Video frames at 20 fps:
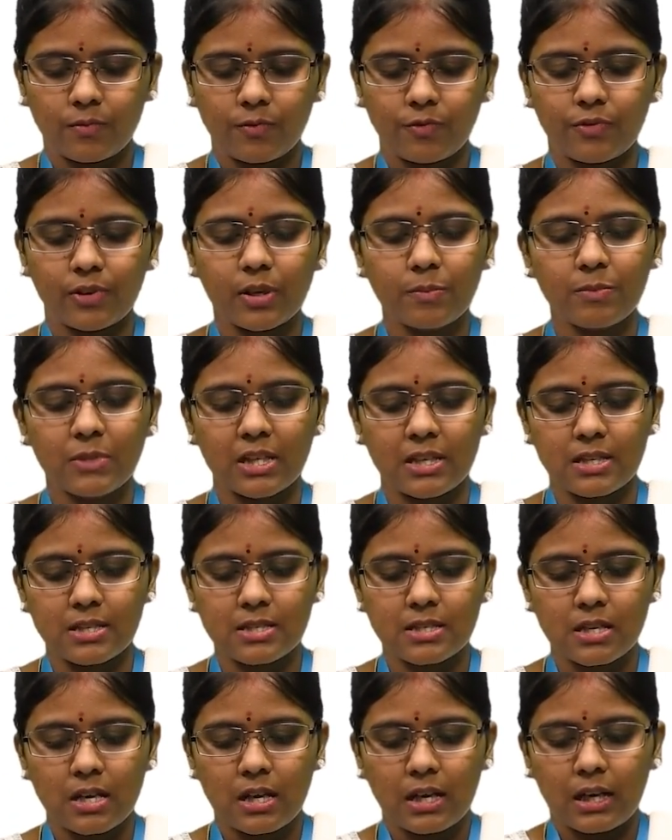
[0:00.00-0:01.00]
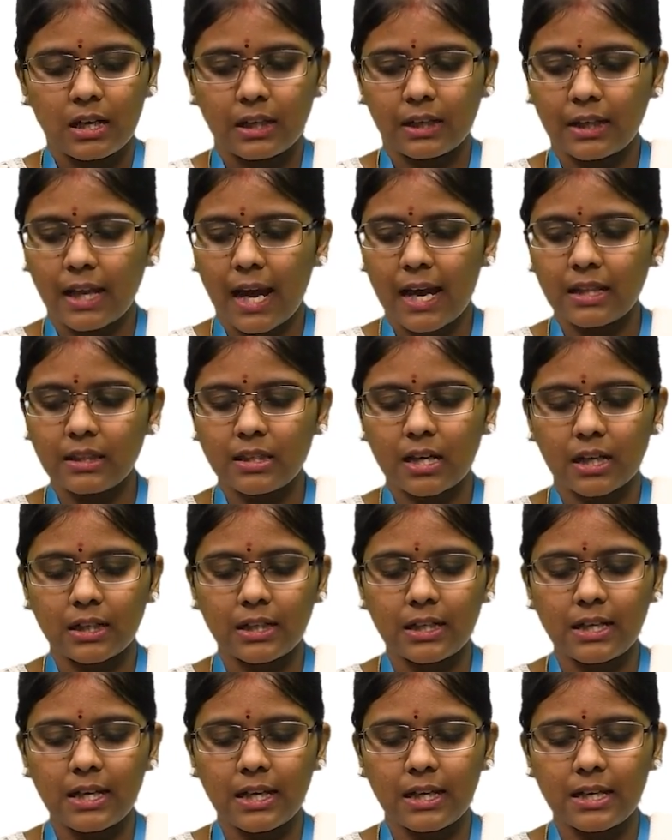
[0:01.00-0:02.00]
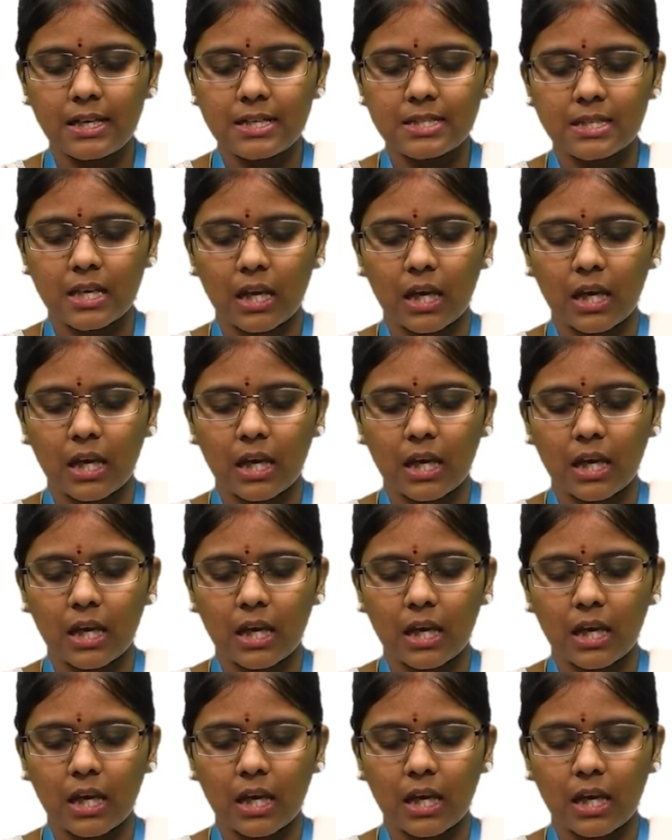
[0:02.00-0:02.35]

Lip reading: From this, tan 30 degrees